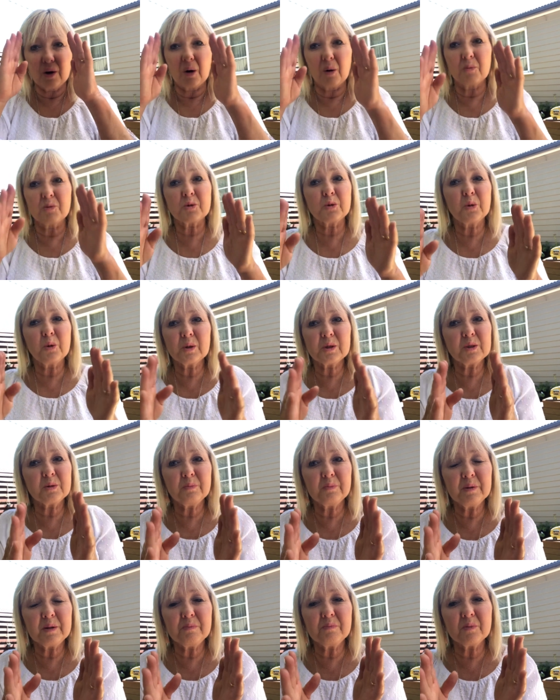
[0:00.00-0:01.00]
I'm trying to
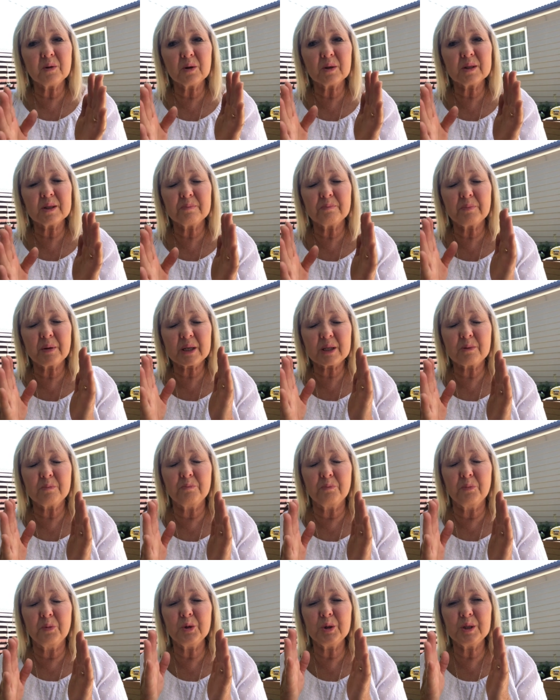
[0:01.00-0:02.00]
be my best
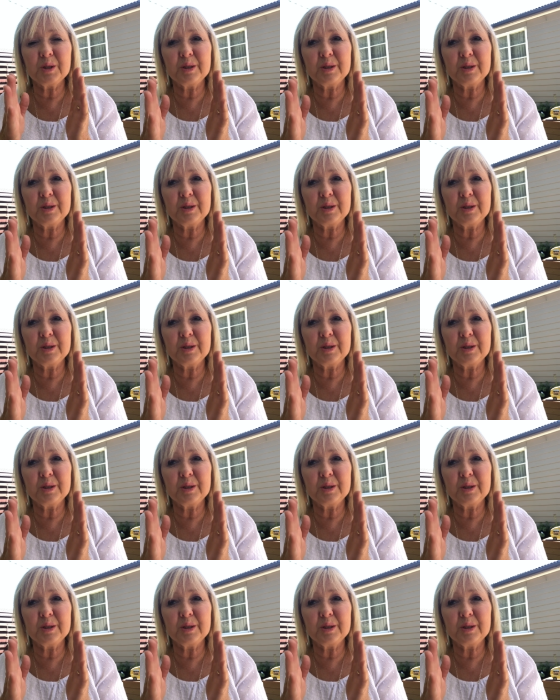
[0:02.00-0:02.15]
Buddha